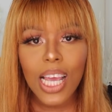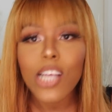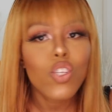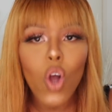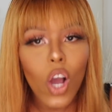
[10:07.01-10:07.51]

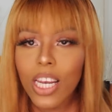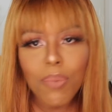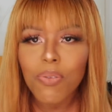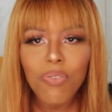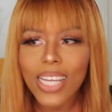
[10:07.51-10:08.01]
it's not gonna
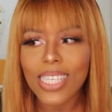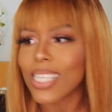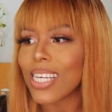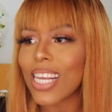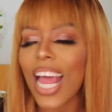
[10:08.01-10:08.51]
be
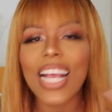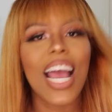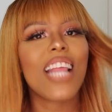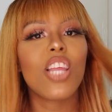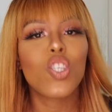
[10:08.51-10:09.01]
funny.
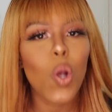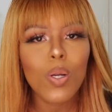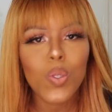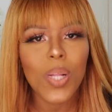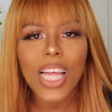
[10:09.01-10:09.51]
Like, the
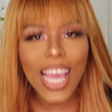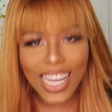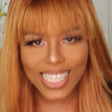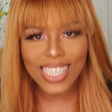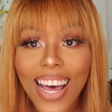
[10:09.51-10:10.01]
jokes will
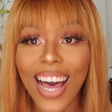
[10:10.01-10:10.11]
end.